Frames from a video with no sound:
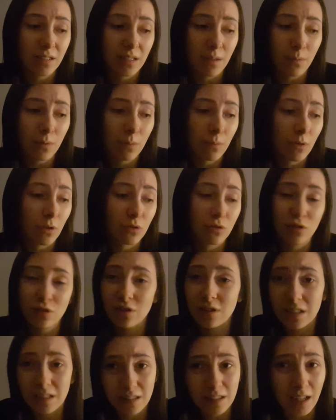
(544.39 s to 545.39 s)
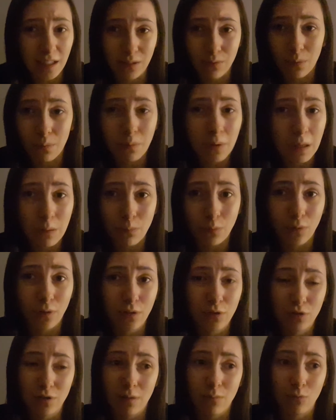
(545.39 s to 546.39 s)
Some of the most successful people
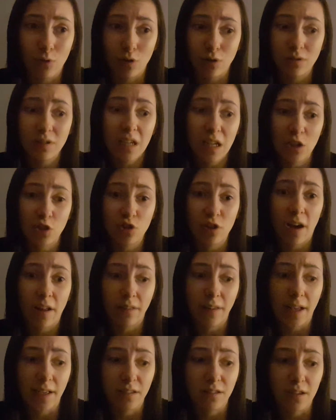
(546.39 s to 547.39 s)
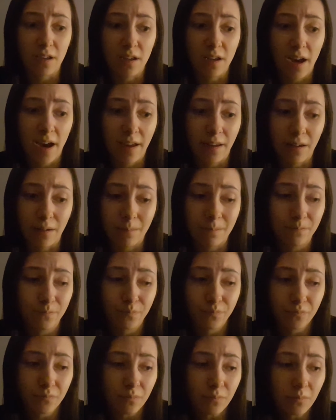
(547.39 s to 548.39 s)
in general teach that lesson, and
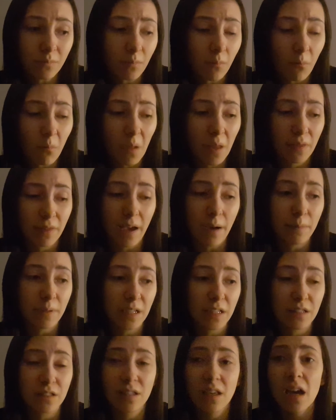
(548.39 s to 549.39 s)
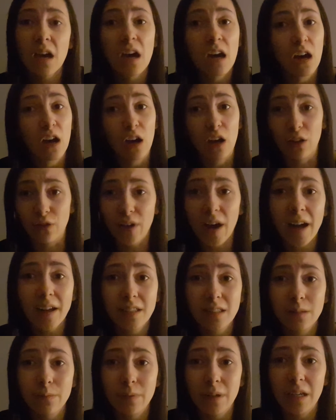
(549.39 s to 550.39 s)
that means a
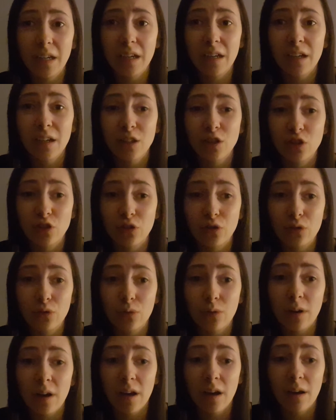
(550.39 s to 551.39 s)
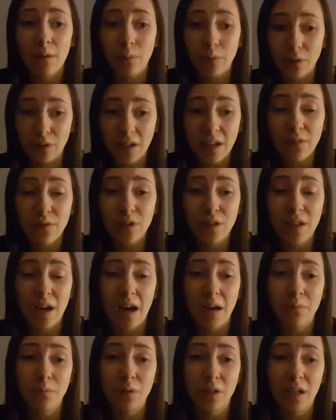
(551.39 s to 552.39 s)
lot to me to believe in
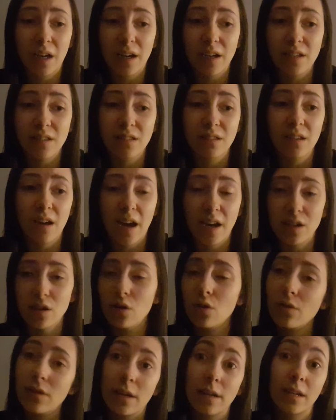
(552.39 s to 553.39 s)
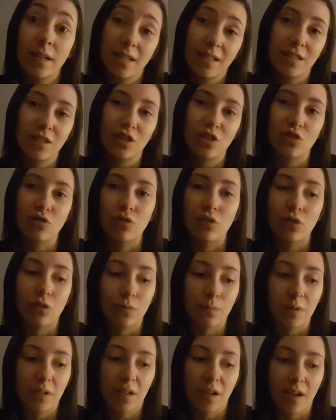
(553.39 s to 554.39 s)
that because I know that it is true
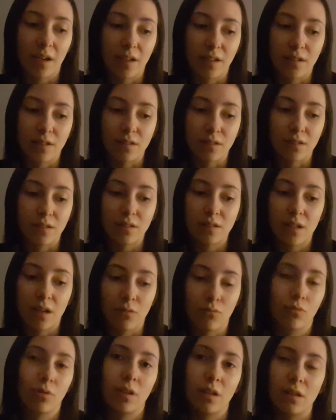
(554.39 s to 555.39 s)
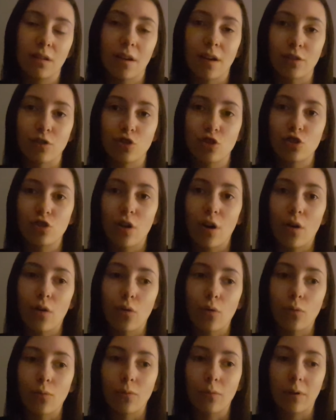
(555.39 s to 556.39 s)
because it really does
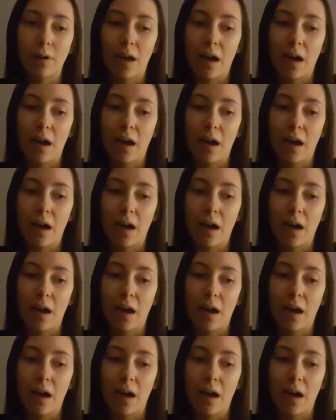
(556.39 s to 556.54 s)
show.